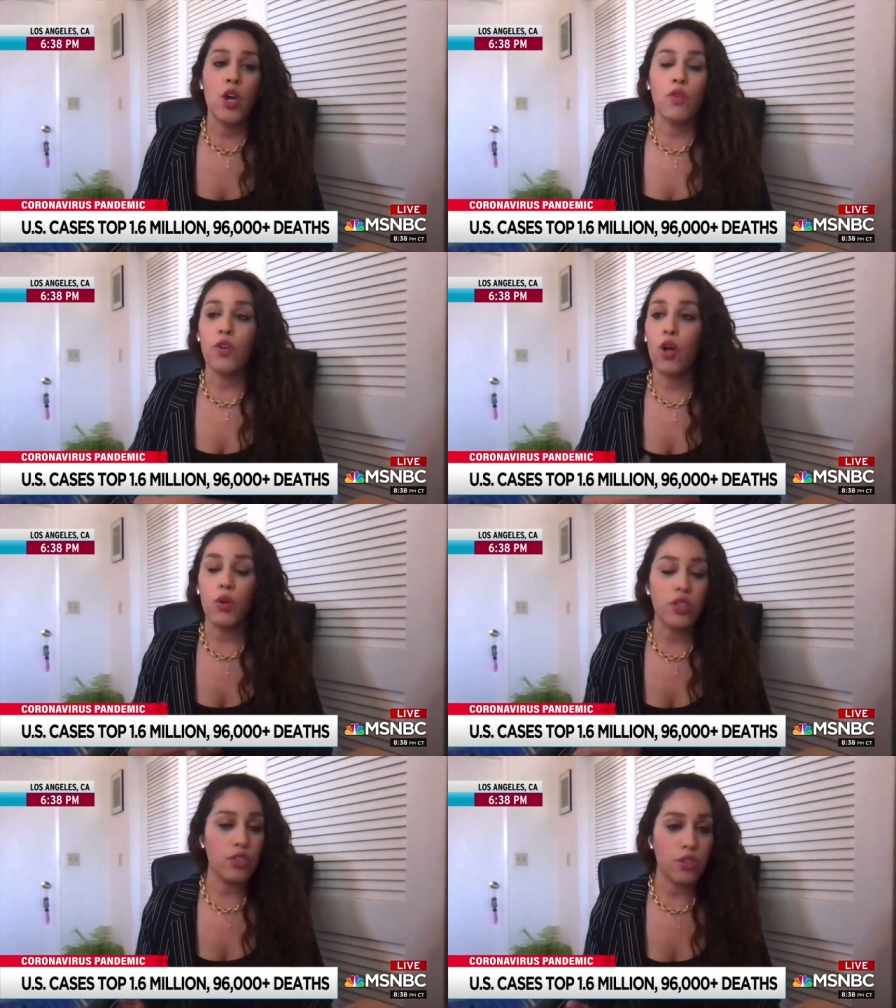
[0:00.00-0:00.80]
for all
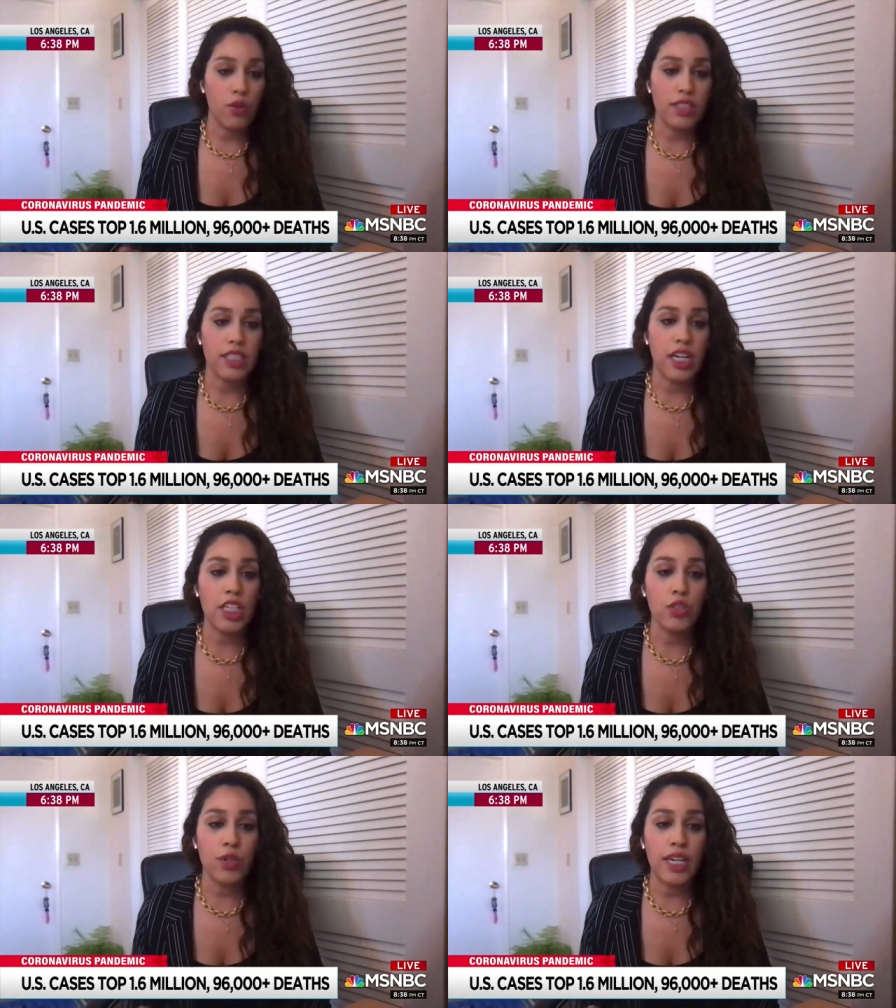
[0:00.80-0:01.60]
workers across the
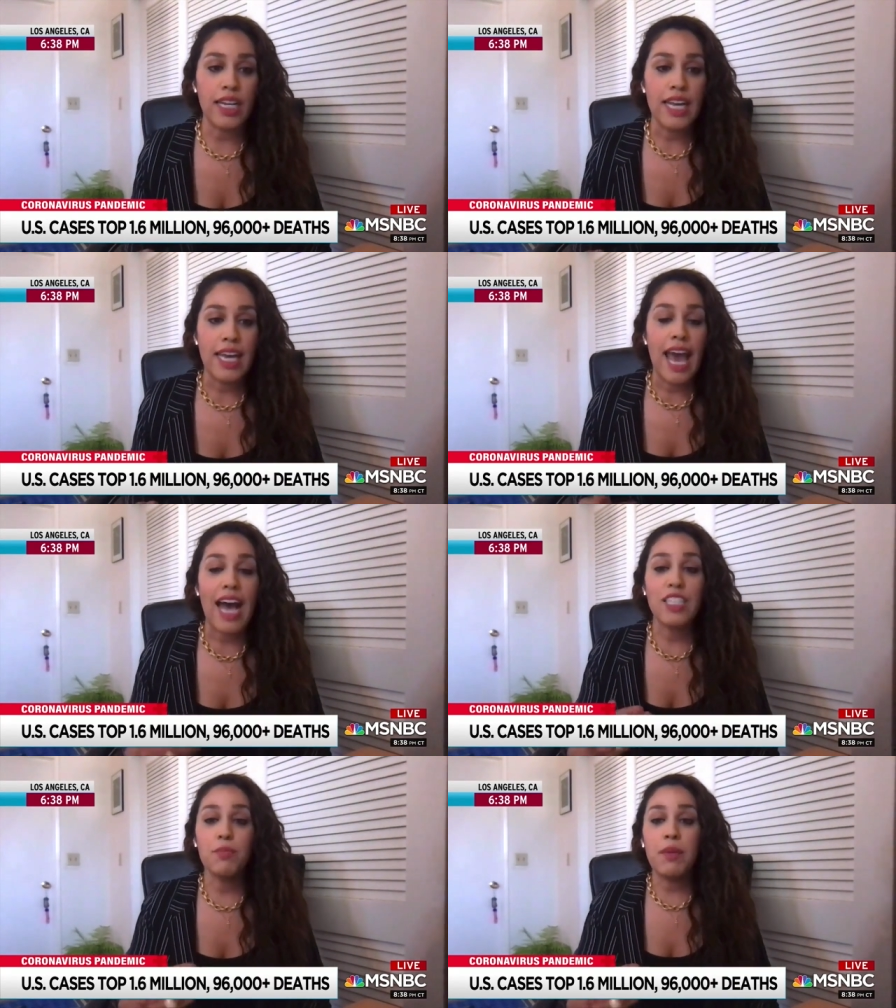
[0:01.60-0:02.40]
country,
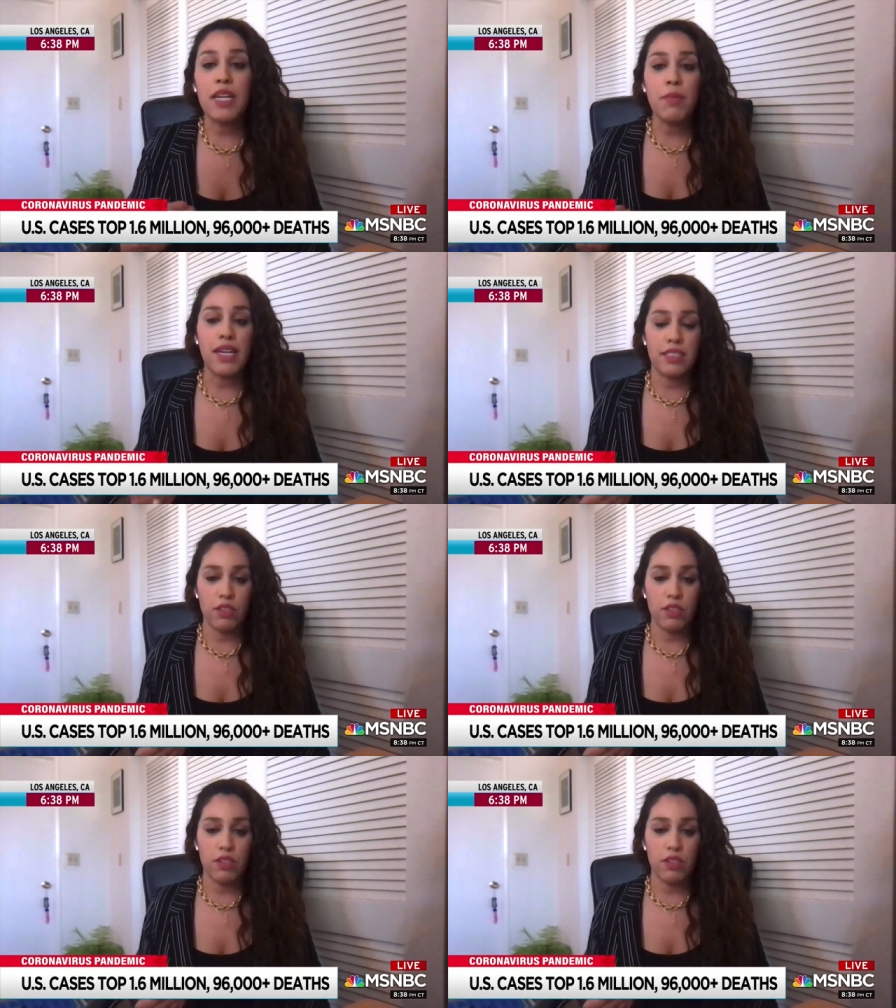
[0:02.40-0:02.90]
has minimized their